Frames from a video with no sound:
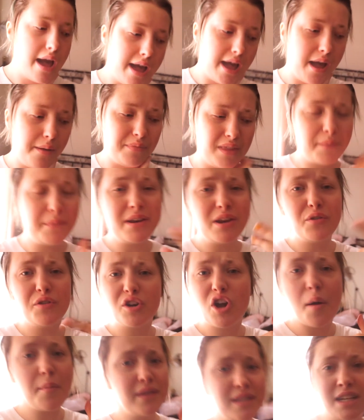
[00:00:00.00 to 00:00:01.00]
Um, let me know in the
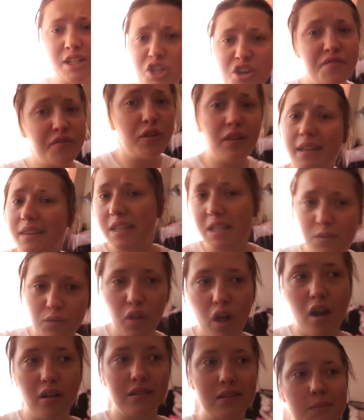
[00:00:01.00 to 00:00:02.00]
comment section if you like these
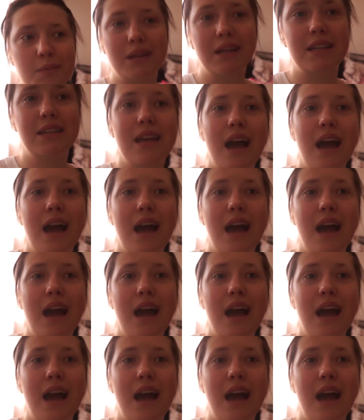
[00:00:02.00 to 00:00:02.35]
vlogs because